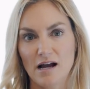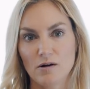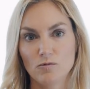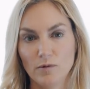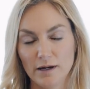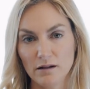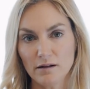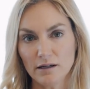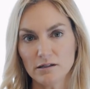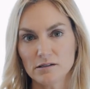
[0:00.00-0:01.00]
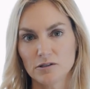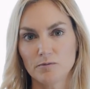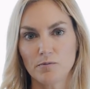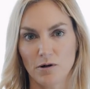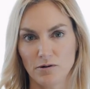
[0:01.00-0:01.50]
I will
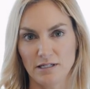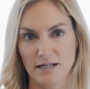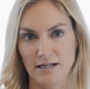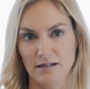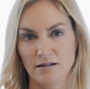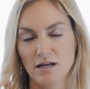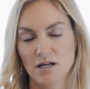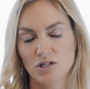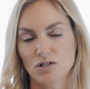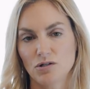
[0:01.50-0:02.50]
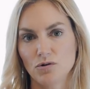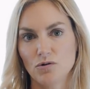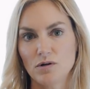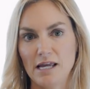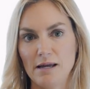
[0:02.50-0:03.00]
include protein
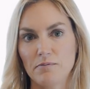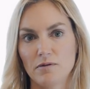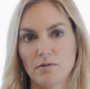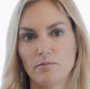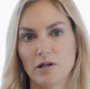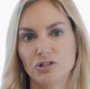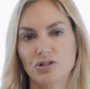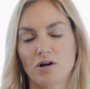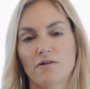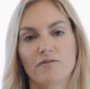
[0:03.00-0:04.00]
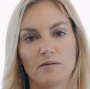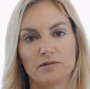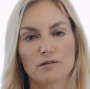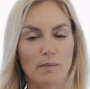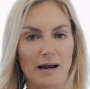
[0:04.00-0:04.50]
to keep the blood sugar from
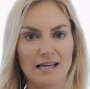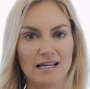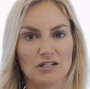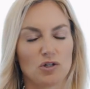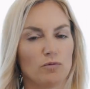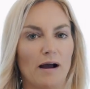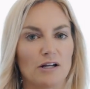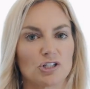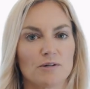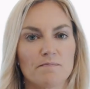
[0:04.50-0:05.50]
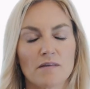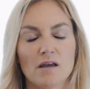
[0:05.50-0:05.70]
spiking too much.